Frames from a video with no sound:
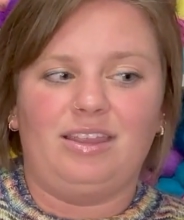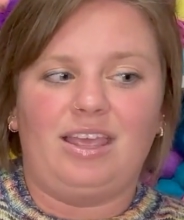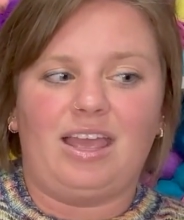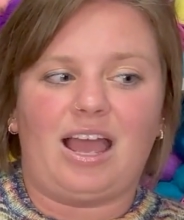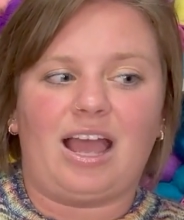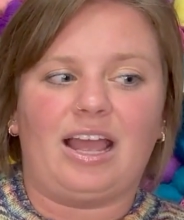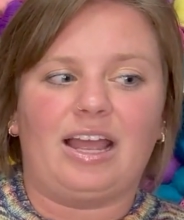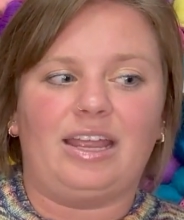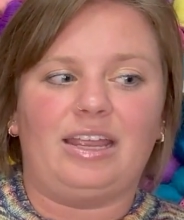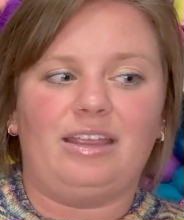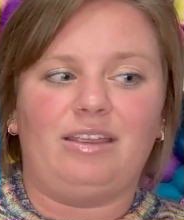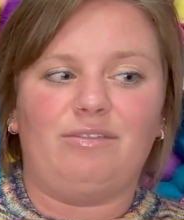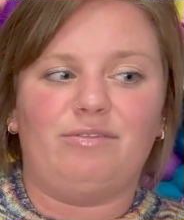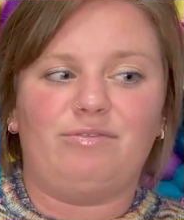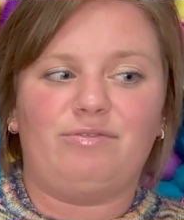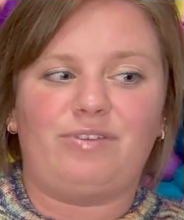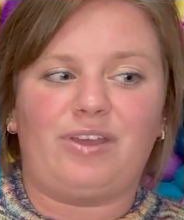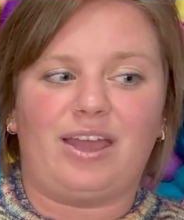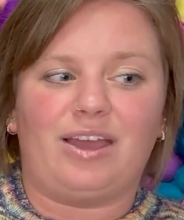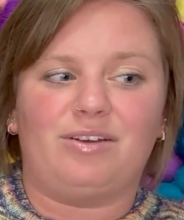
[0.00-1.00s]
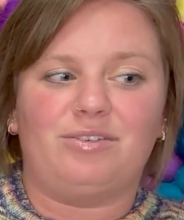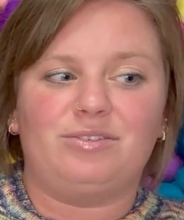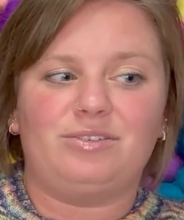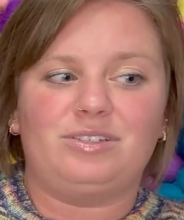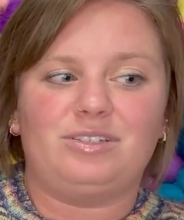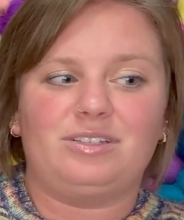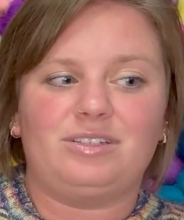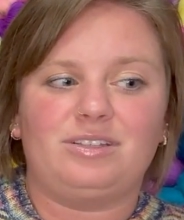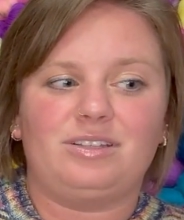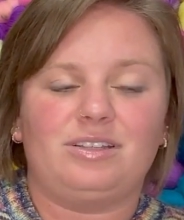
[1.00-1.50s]
I
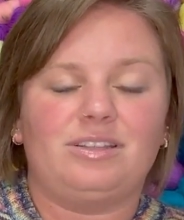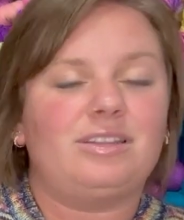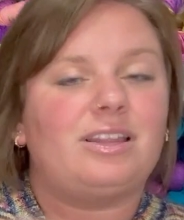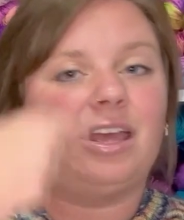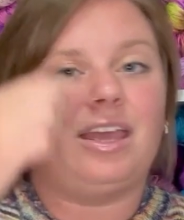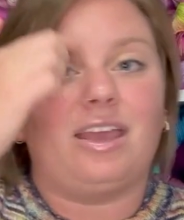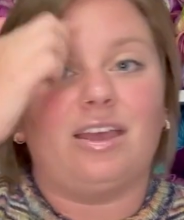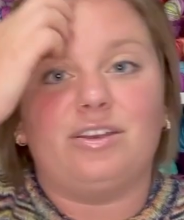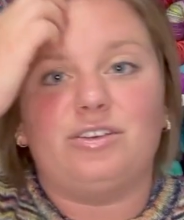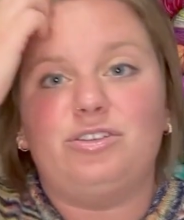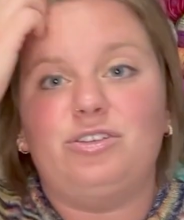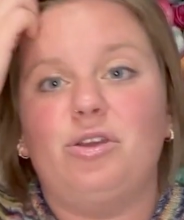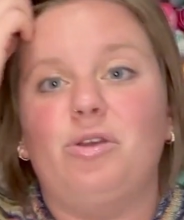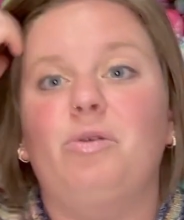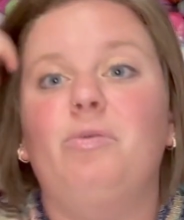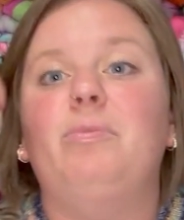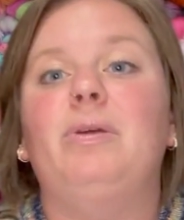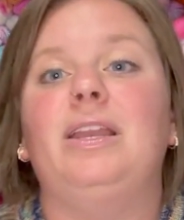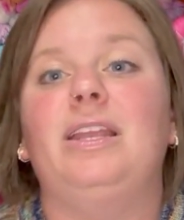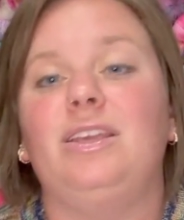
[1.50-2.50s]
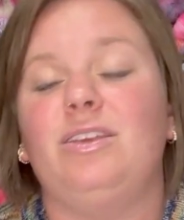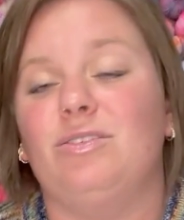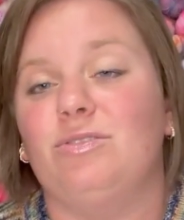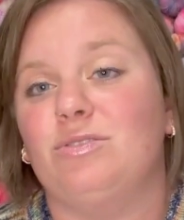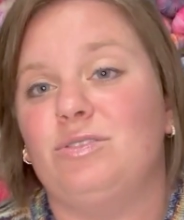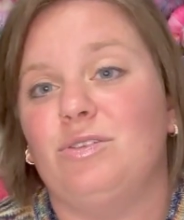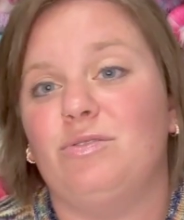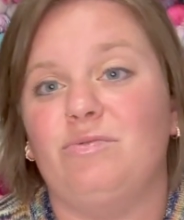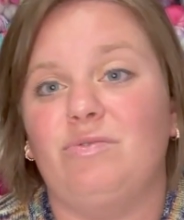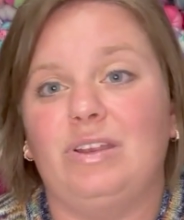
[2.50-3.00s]
found like a 2-minute
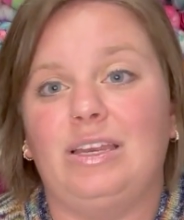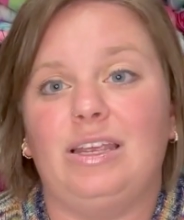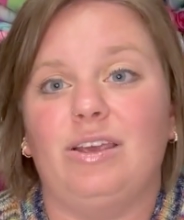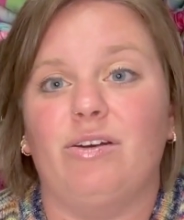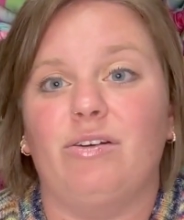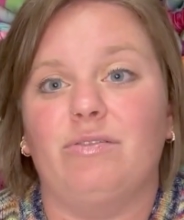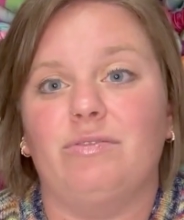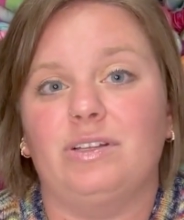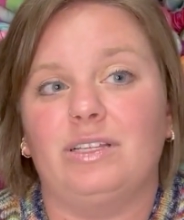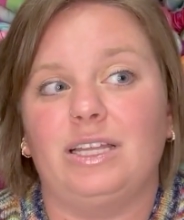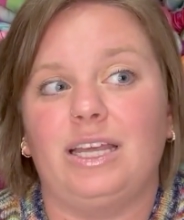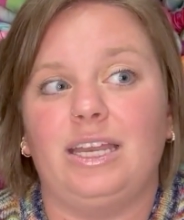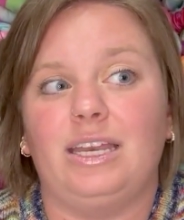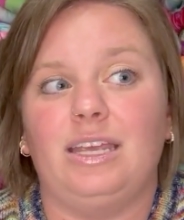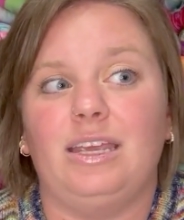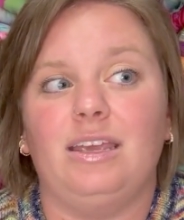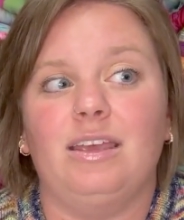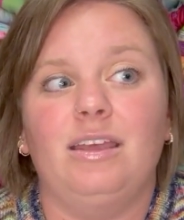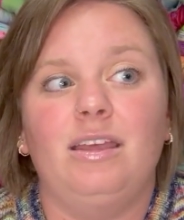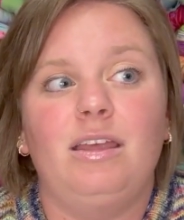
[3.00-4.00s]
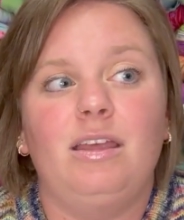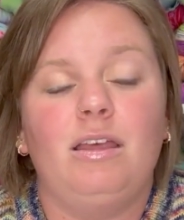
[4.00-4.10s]
YouTube video of a lady